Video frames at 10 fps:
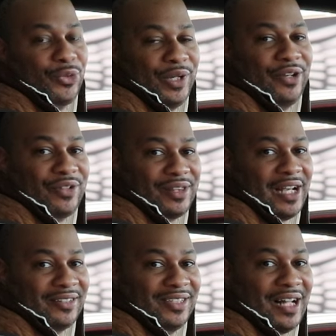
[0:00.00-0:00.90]
a
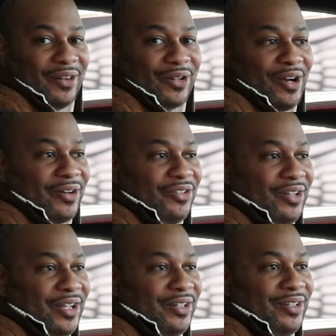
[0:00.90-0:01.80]
$300,000 car
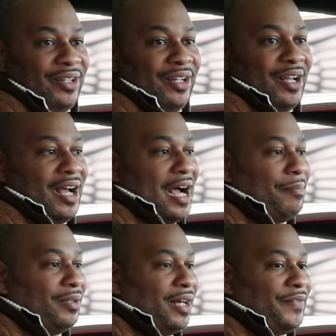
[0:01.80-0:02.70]
should.
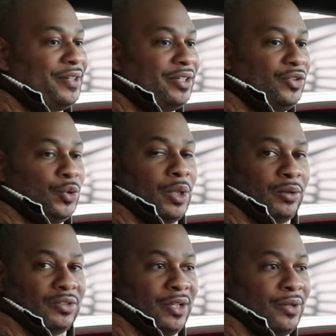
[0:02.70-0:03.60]
I'm loving the
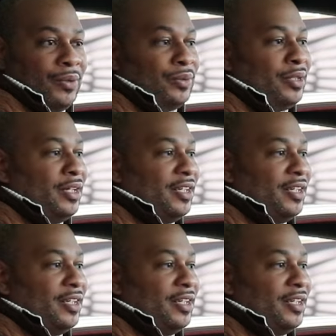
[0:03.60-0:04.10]
duotone